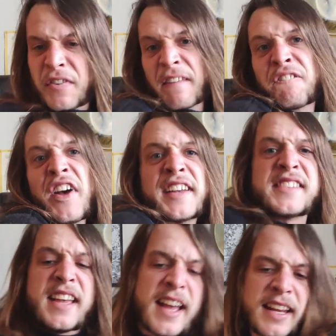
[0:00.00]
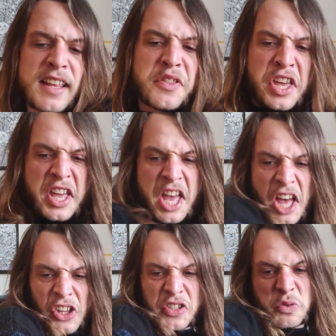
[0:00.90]
if it affects anything
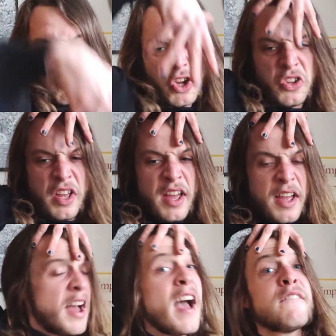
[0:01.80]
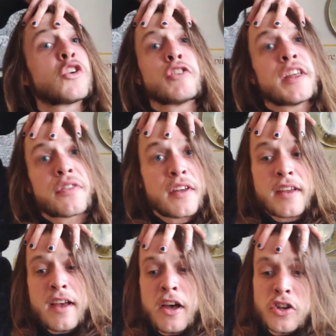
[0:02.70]
else, well,
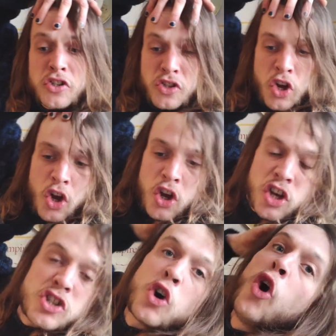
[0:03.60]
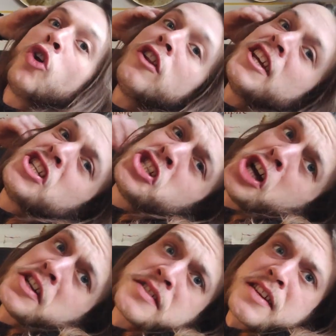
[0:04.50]
everything else is only
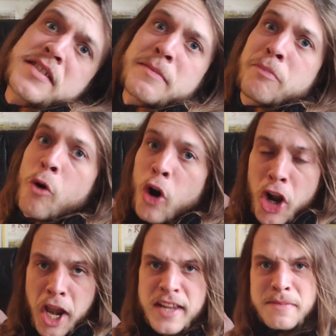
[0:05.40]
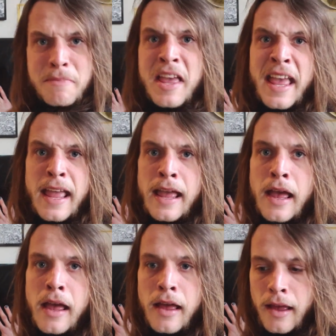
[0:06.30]
just as important as me.
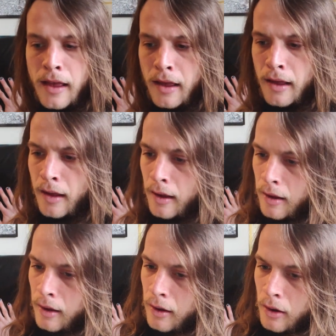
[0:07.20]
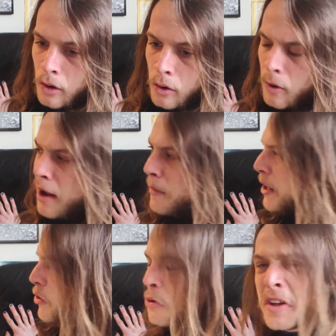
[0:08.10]
Why am I
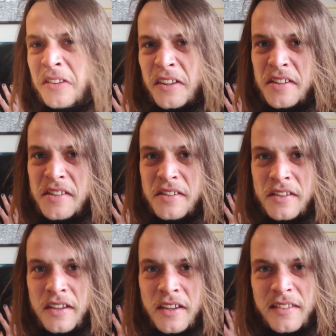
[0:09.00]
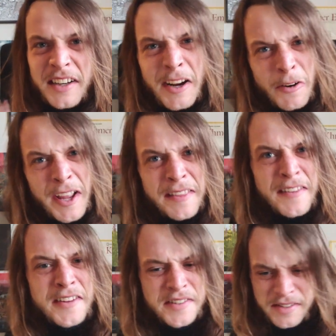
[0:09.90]
doing this? Did I write
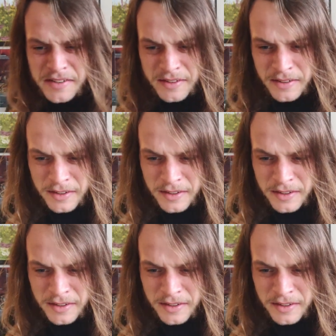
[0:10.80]
this?